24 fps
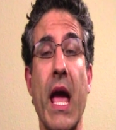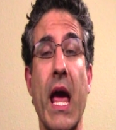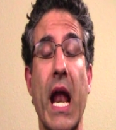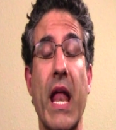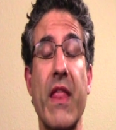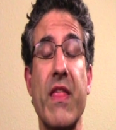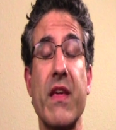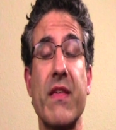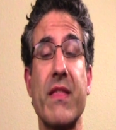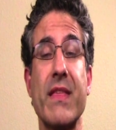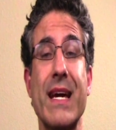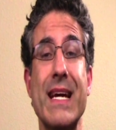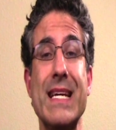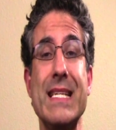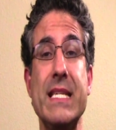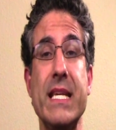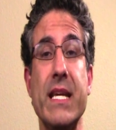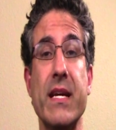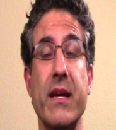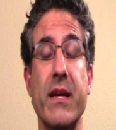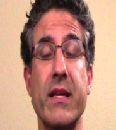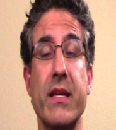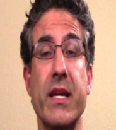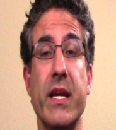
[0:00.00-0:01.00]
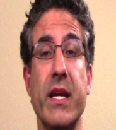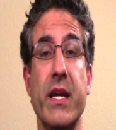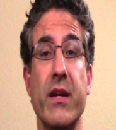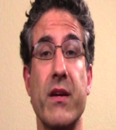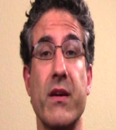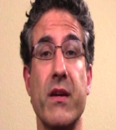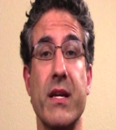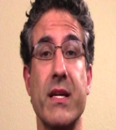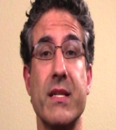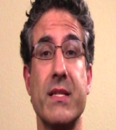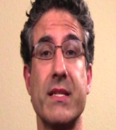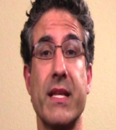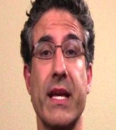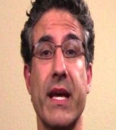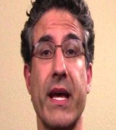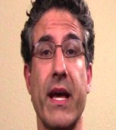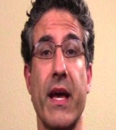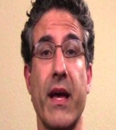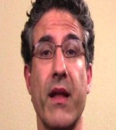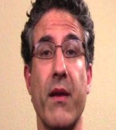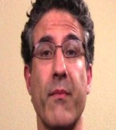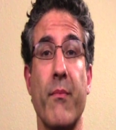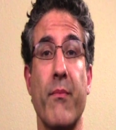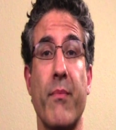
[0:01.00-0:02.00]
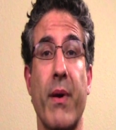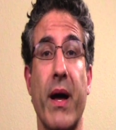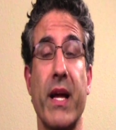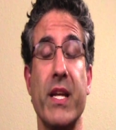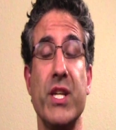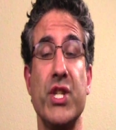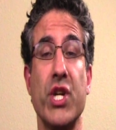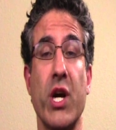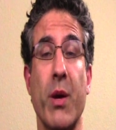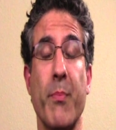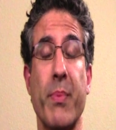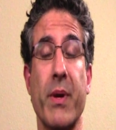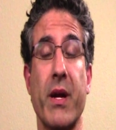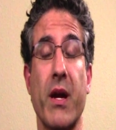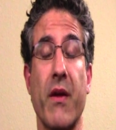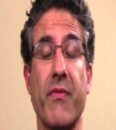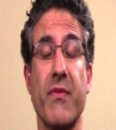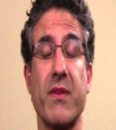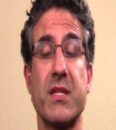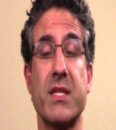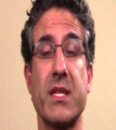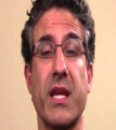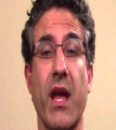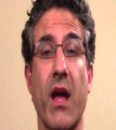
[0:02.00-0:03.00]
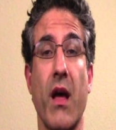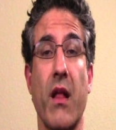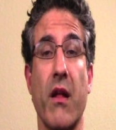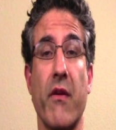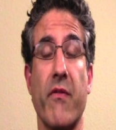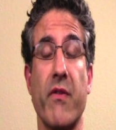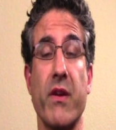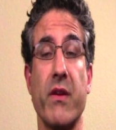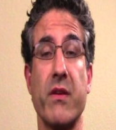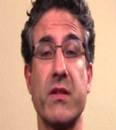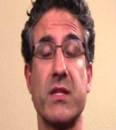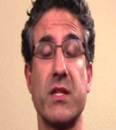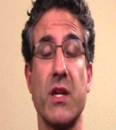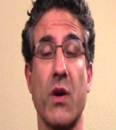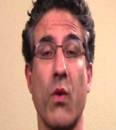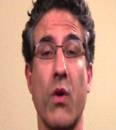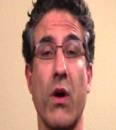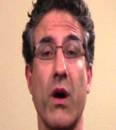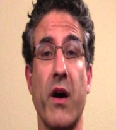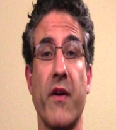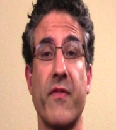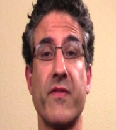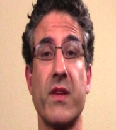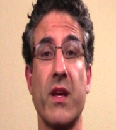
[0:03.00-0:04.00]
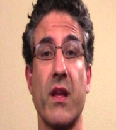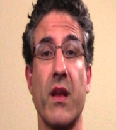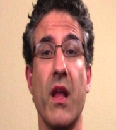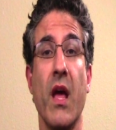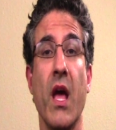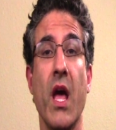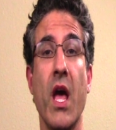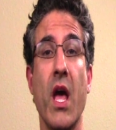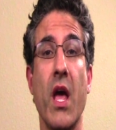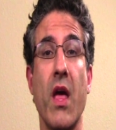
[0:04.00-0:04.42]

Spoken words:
I think the idea here is that by jumping on the scale every so often,